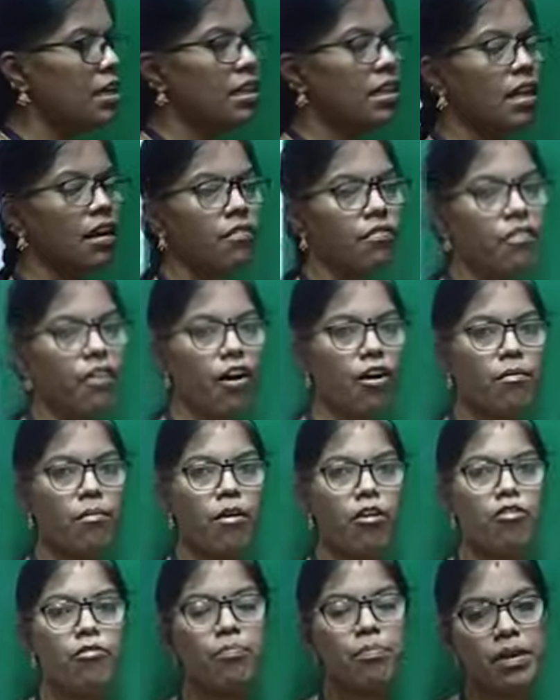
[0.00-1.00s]
the form
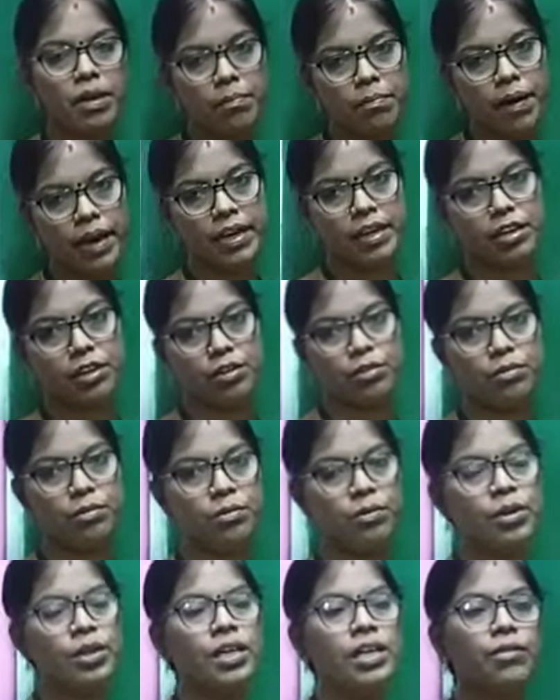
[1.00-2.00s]
of P by Q,
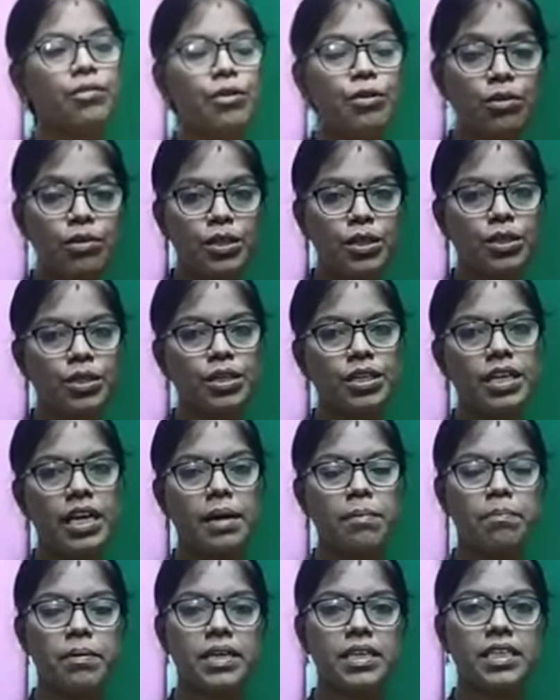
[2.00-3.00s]
you should
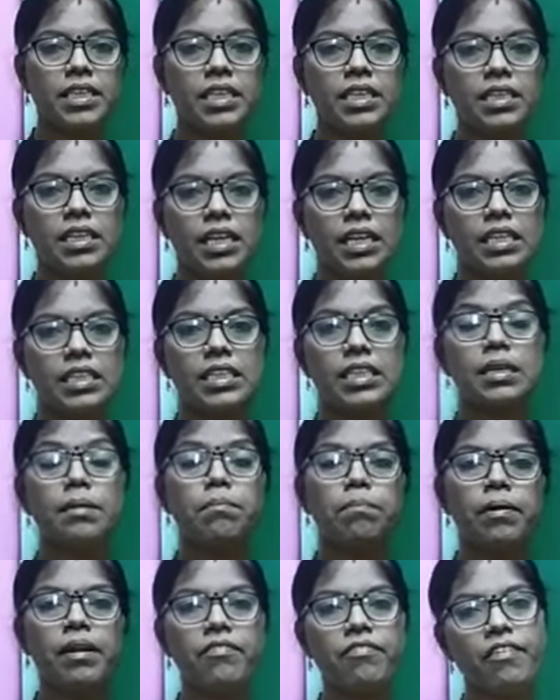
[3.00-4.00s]
represent in
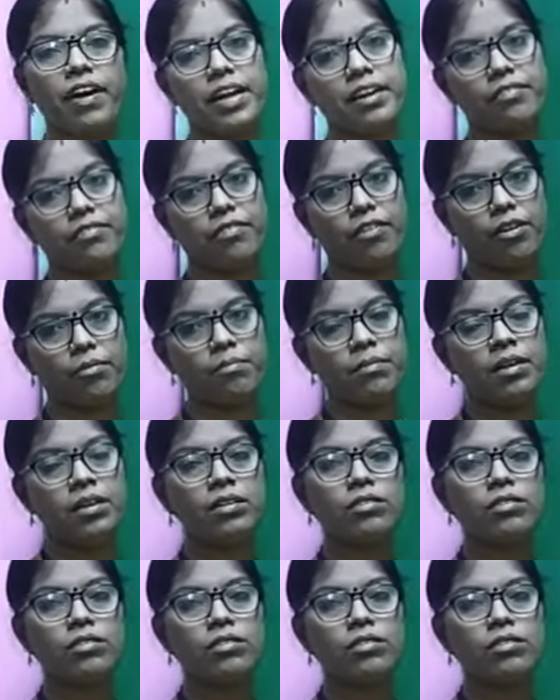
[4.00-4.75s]
simplified form.